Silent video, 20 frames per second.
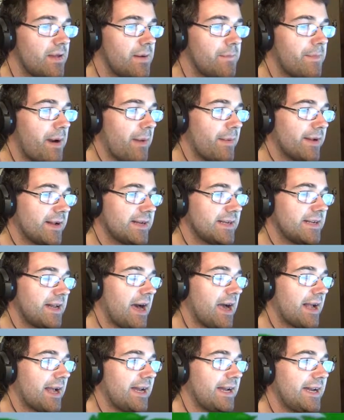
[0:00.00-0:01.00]
Probably gonna
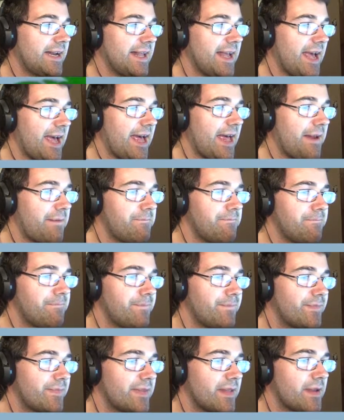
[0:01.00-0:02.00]
not get it again.
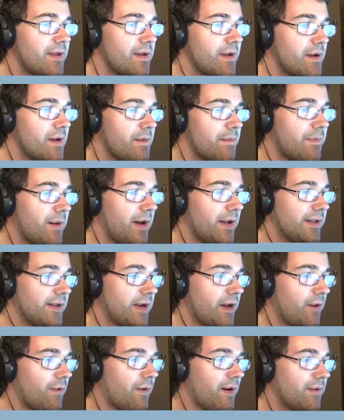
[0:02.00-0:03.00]
But you
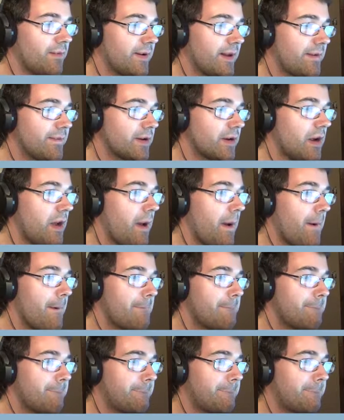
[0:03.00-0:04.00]
know what? Whatever.
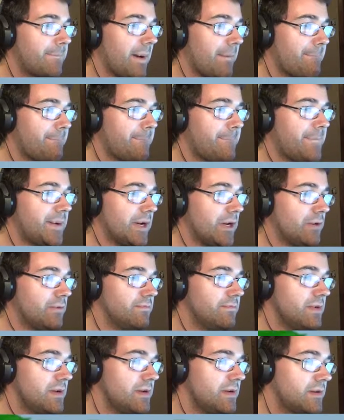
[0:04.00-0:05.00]
But
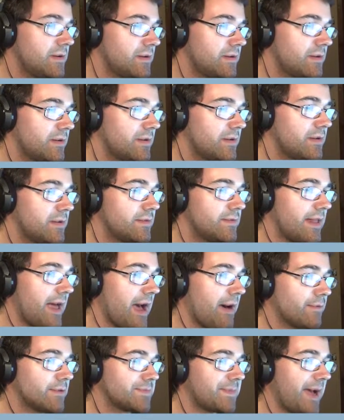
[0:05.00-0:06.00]
boom!
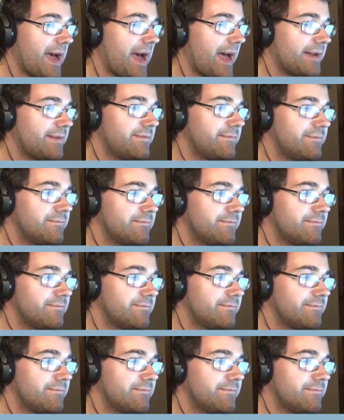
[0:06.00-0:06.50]
That was bad.